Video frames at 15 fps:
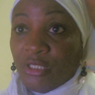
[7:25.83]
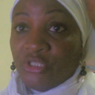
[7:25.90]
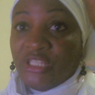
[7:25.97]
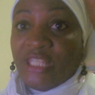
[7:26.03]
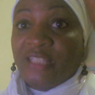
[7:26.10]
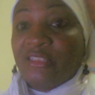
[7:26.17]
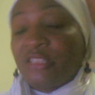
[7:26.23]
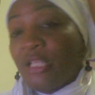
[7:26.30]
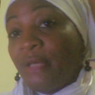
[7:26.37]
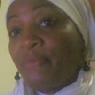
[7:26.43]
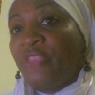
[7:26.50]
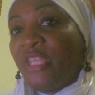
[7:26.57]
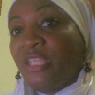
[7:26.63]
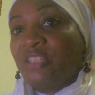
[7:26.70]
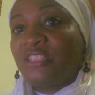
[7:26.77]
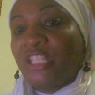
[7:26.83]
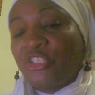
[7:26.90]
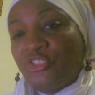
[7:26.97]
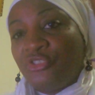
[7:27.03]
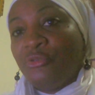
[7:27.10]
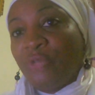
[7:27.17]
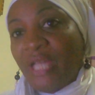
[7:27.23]
There's some things that
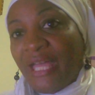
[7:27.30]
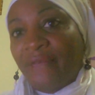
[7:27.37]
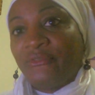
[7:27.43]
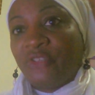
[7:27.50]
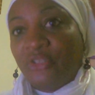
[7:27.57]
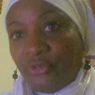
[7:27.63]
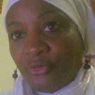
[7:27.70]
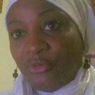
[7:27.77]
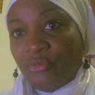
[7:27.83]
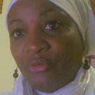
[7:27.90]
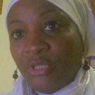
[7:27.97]
you have to do.